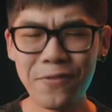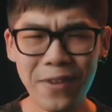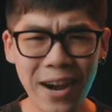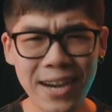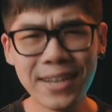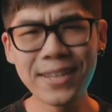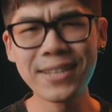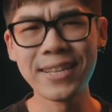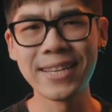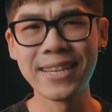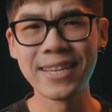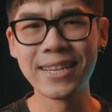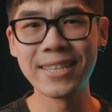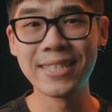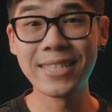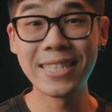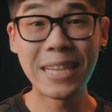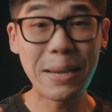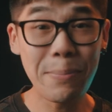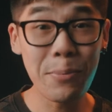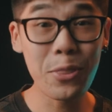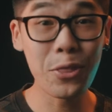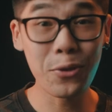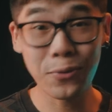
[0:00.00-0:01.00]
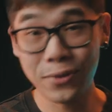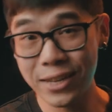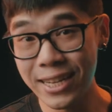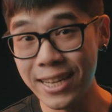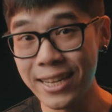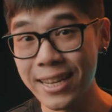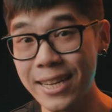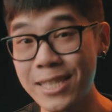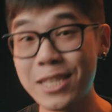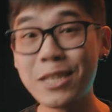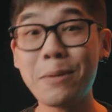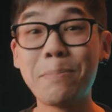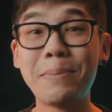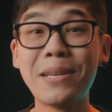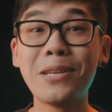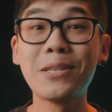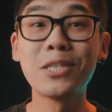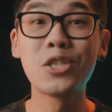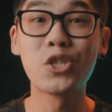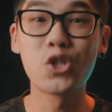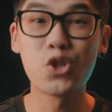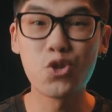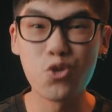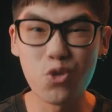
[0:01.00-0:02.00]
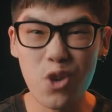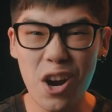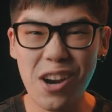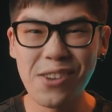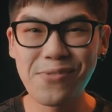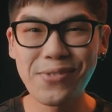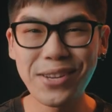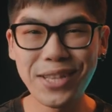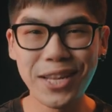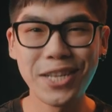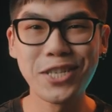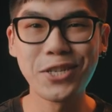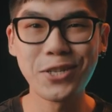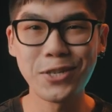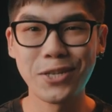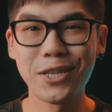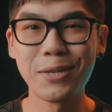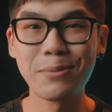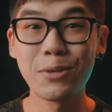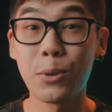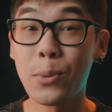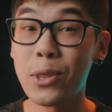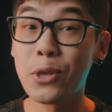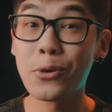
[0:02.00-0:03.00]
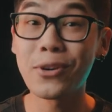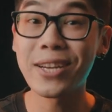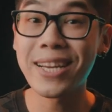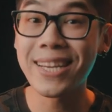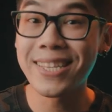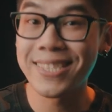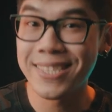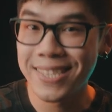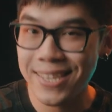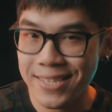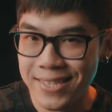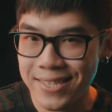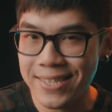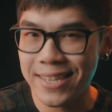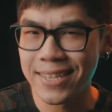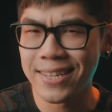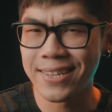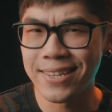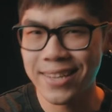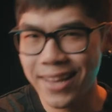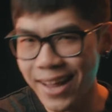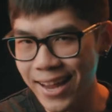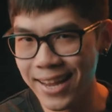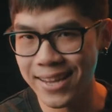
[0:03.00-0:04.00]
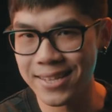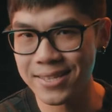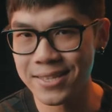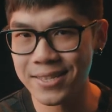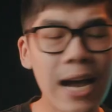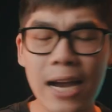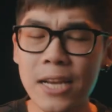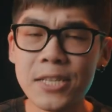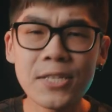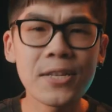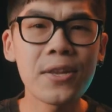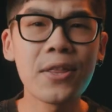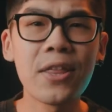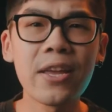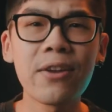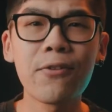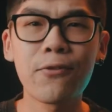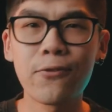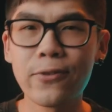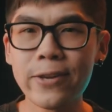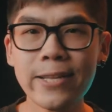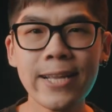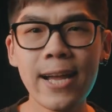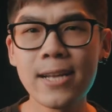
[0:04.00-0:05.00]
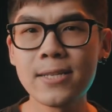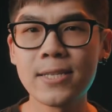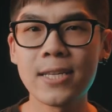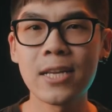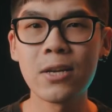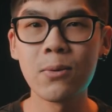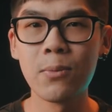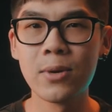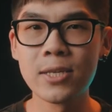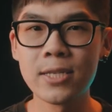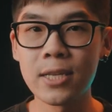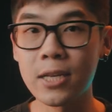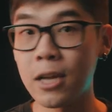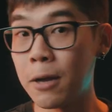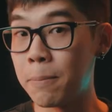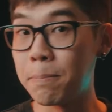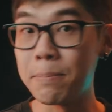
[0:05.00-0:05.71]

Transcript: Finally, tip 3 is to build strong relationships with your existing clients. I used to think freelancing was like a